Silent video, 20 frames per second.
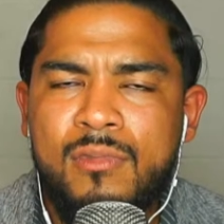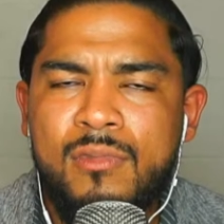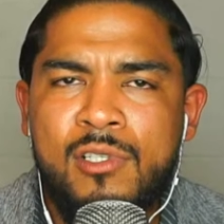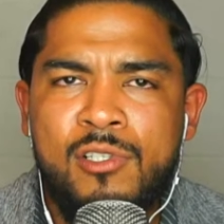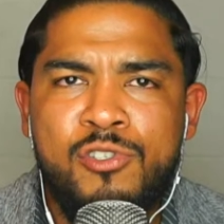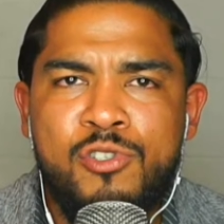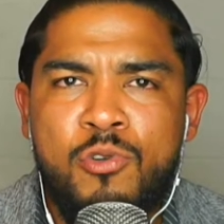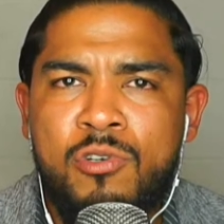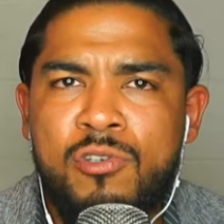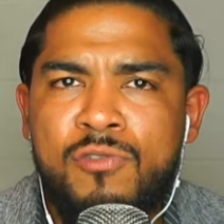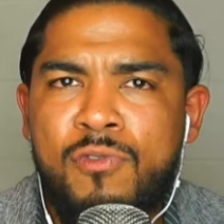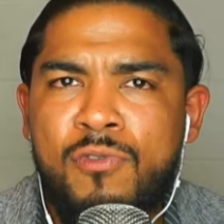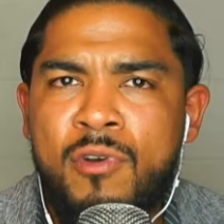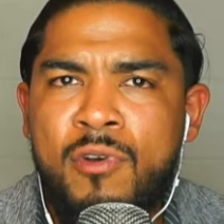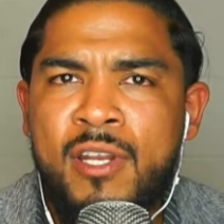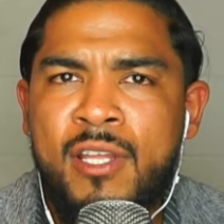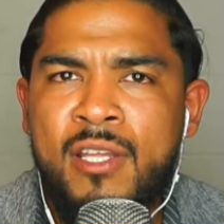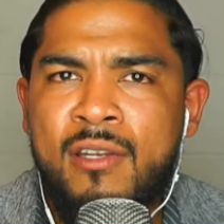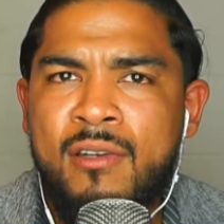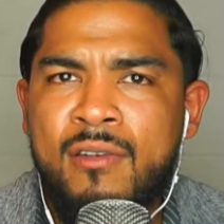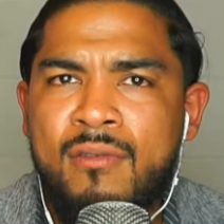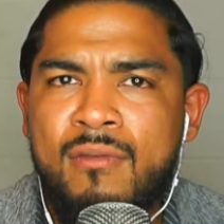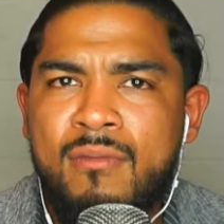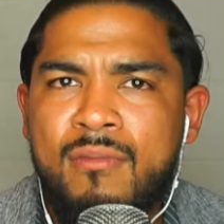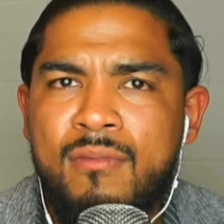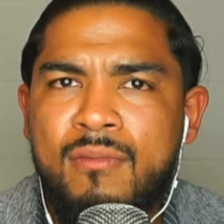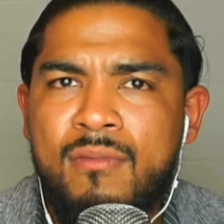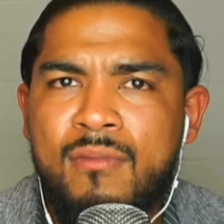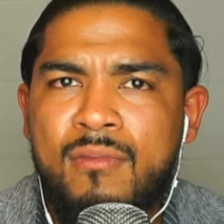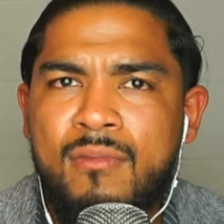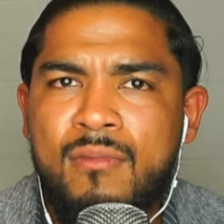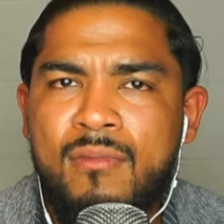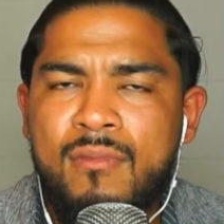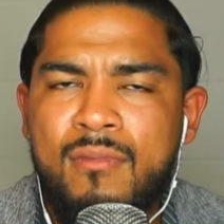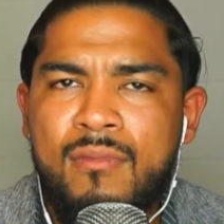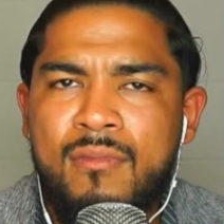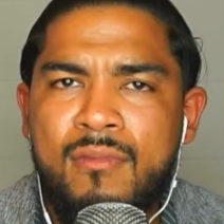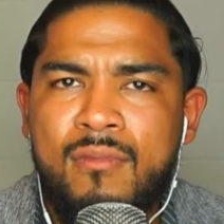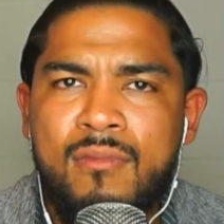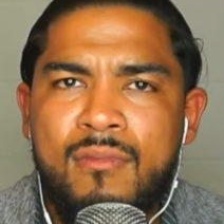Is George Floyd in?
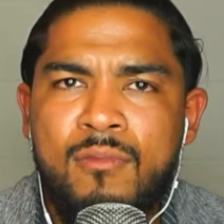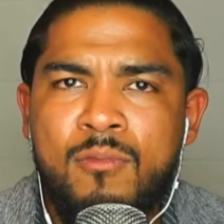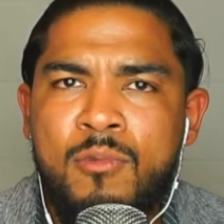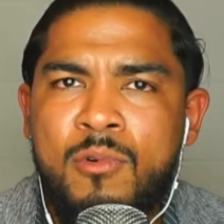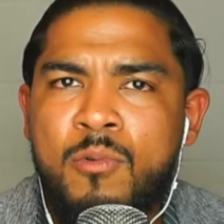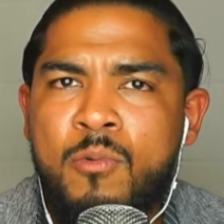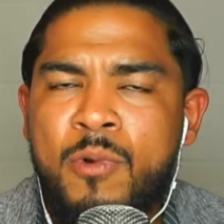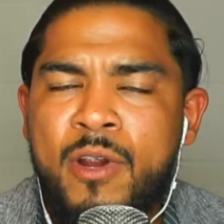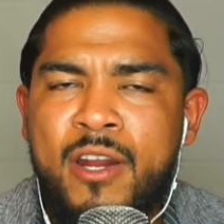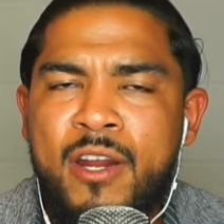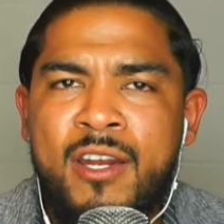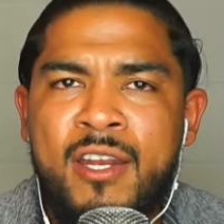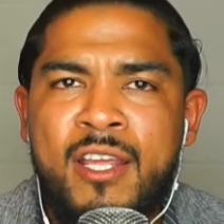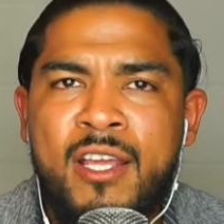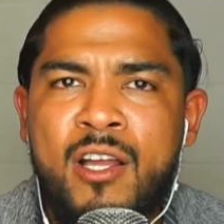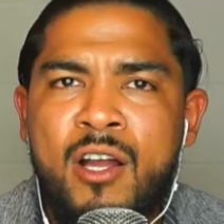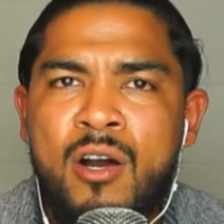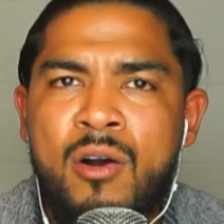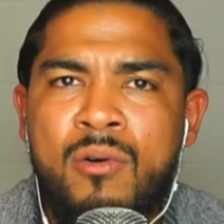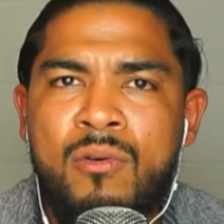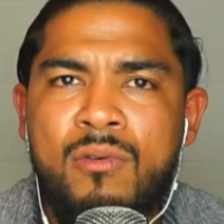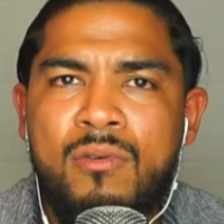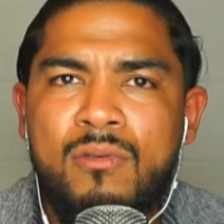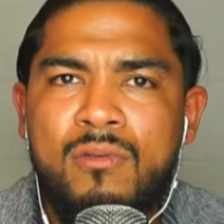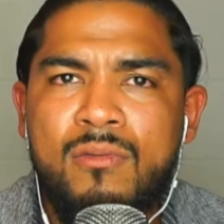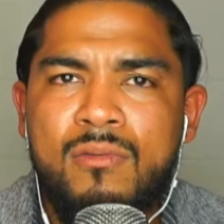Where did he go?